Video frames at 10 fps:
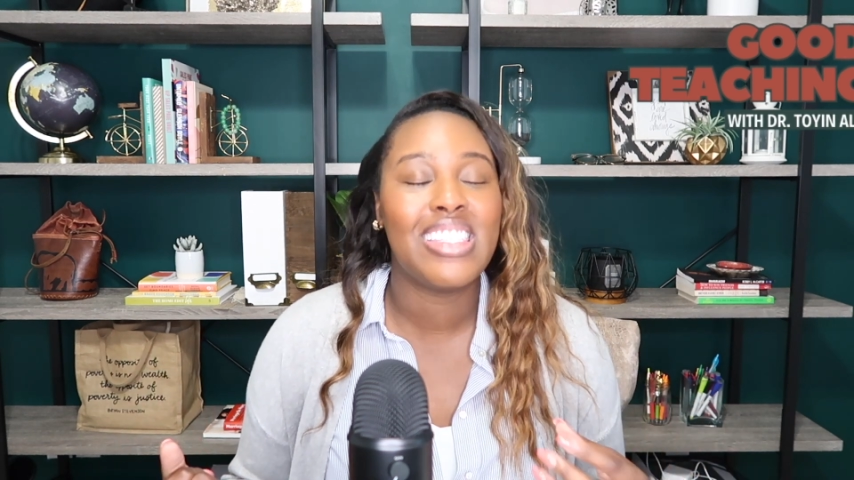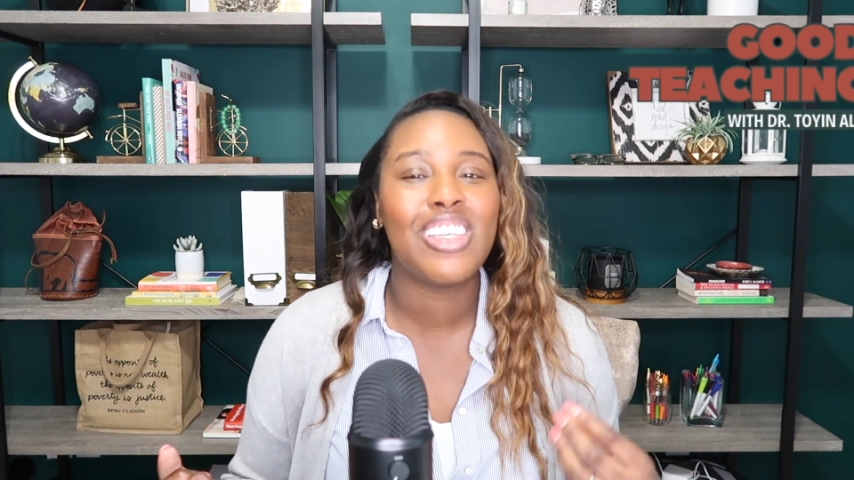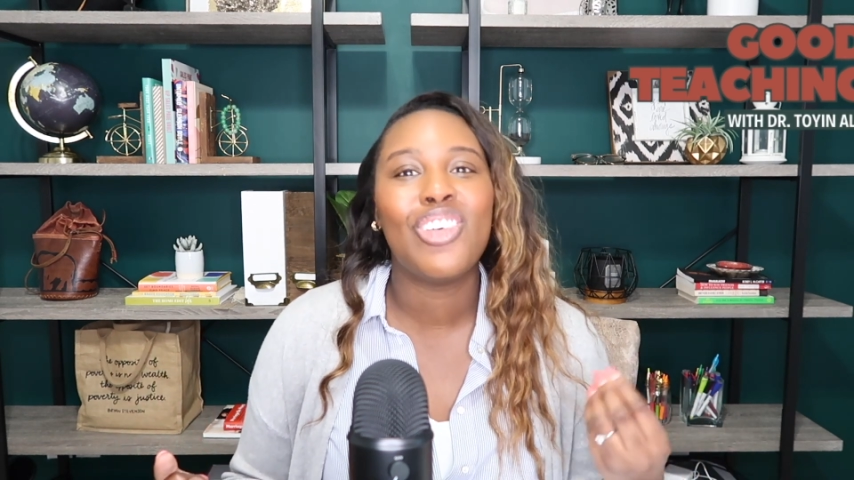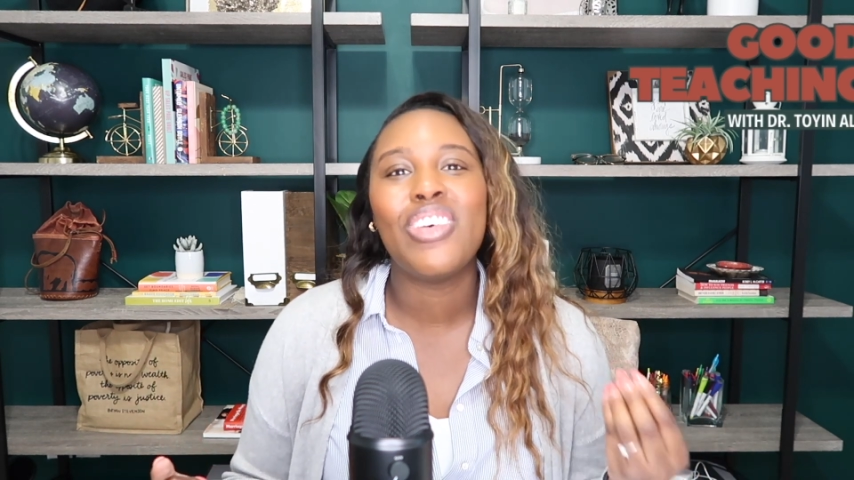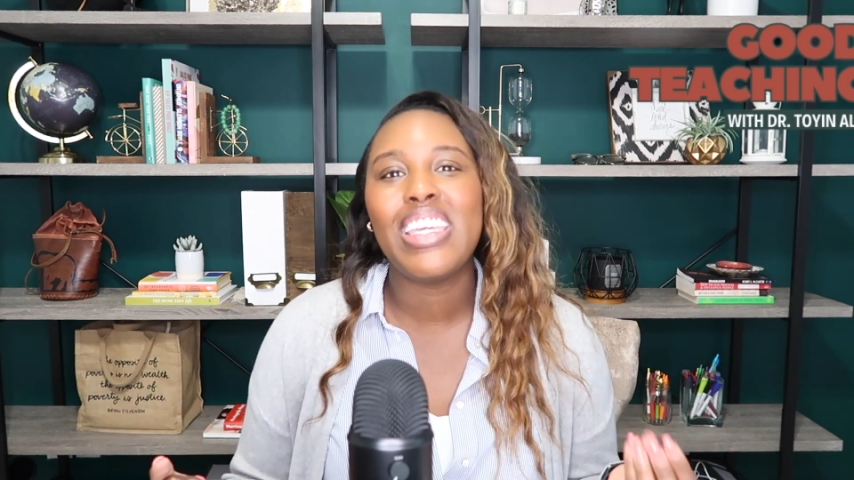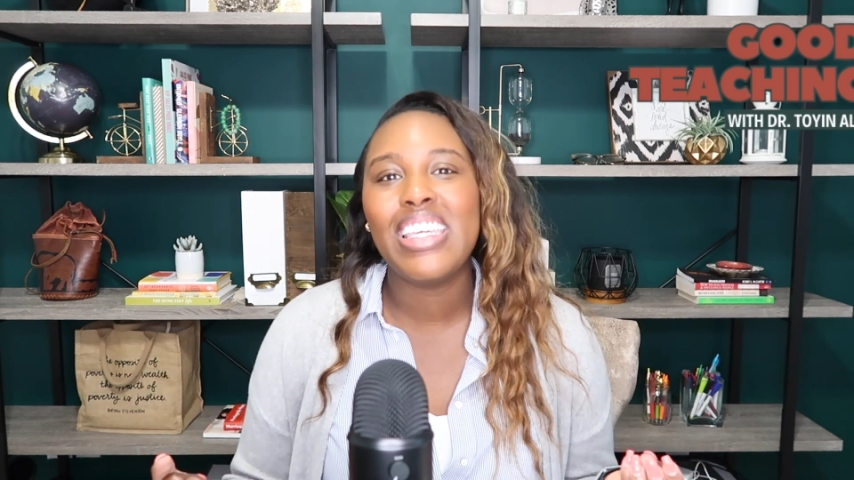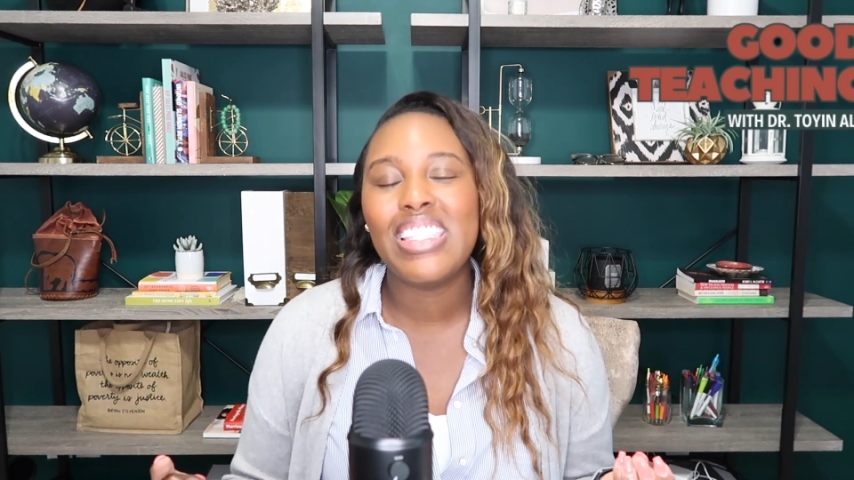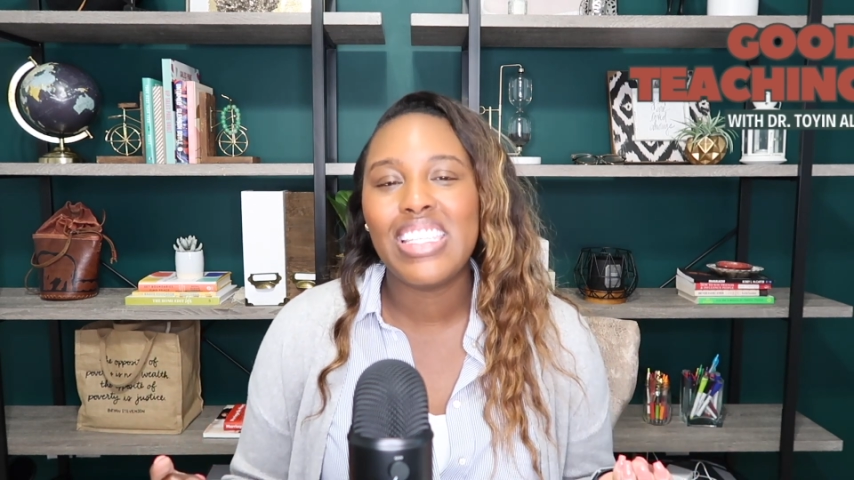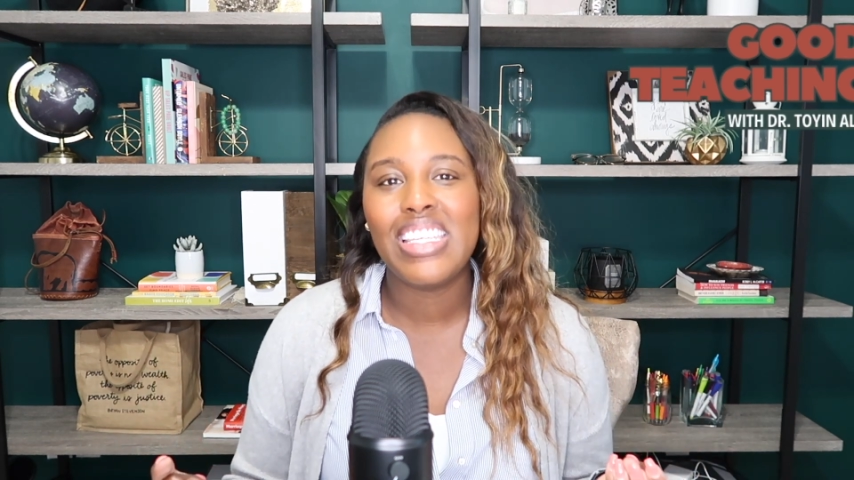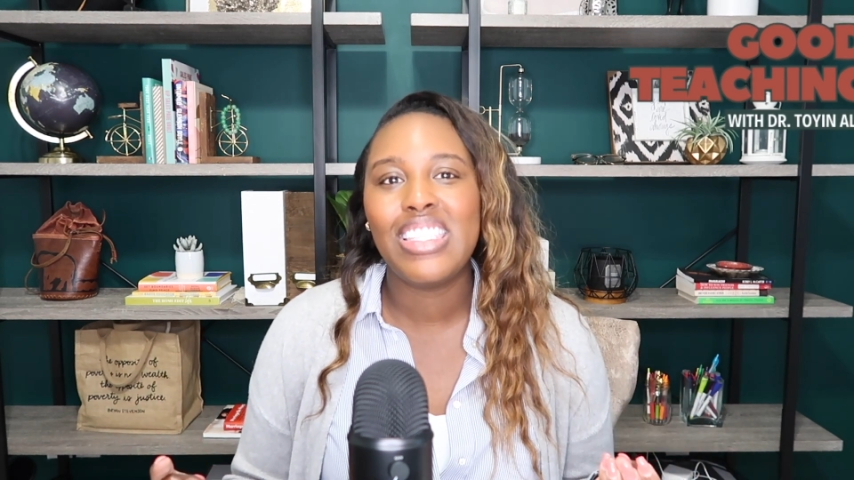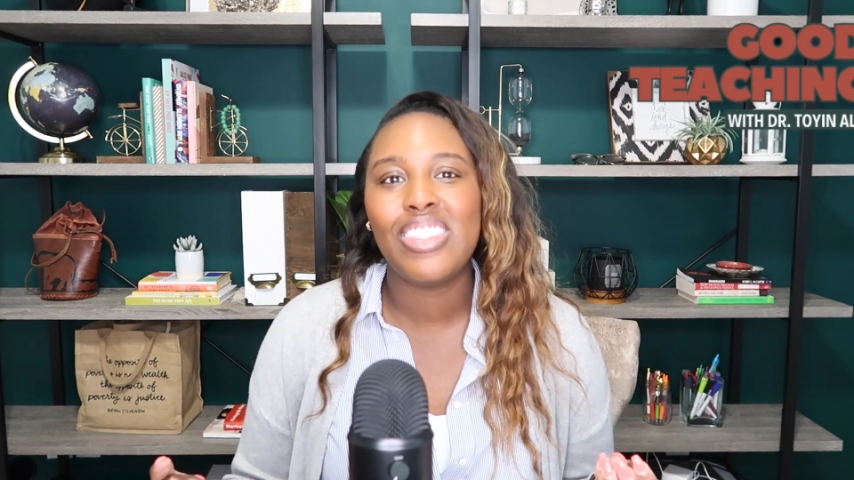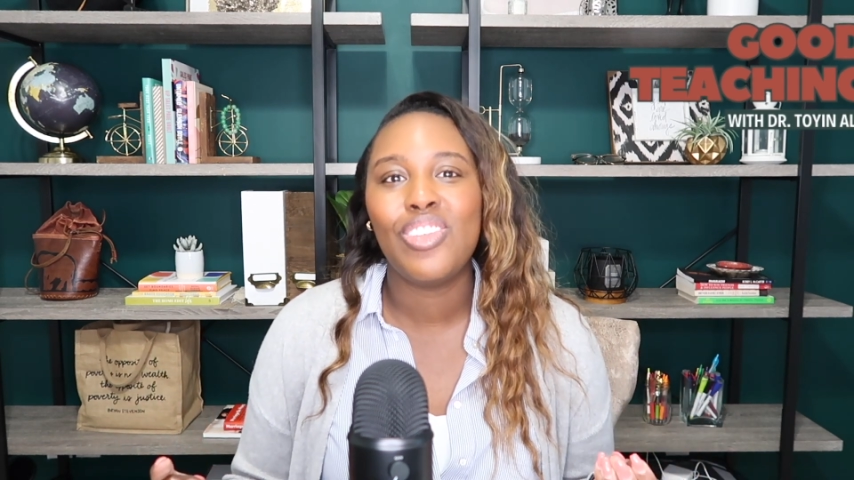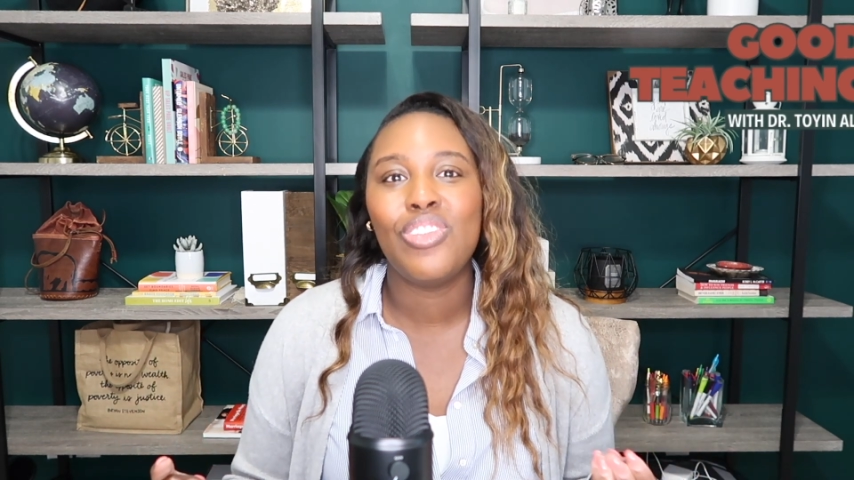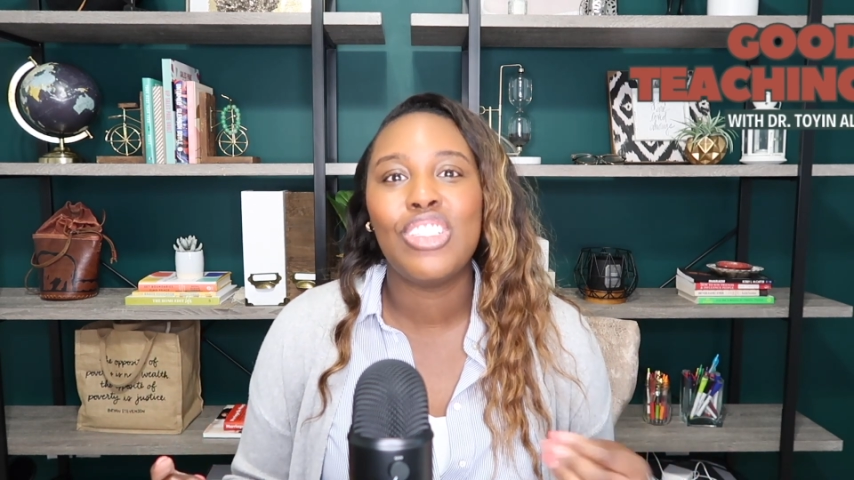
so easy to